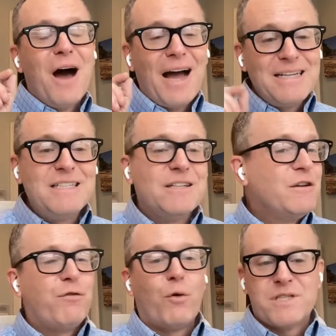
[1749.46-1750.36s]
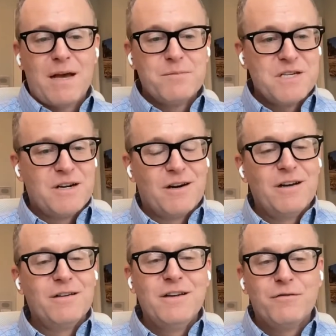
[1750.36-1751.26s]
Ideally 4 times a year.
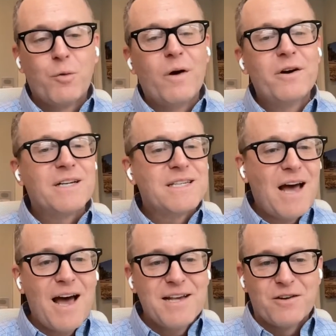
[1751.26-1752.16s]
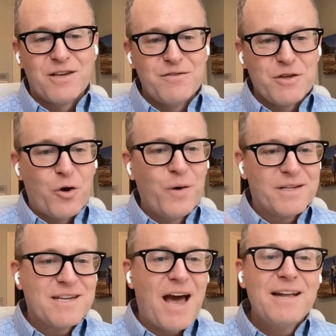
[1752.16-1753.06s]
If you're wondering size, I'll give you the quick
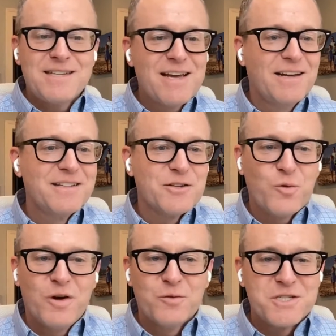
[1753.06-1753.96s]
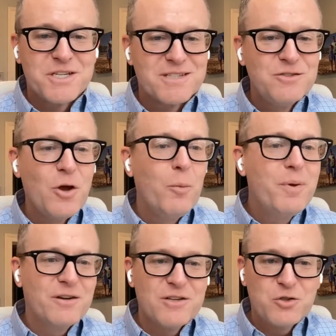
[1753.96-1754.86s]
Scott take on this one, which is no
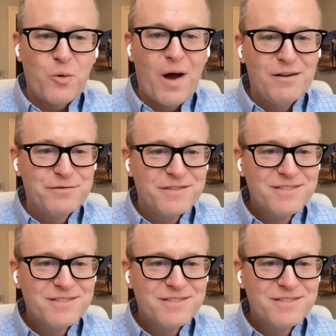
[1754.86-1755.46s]
bigger than 12.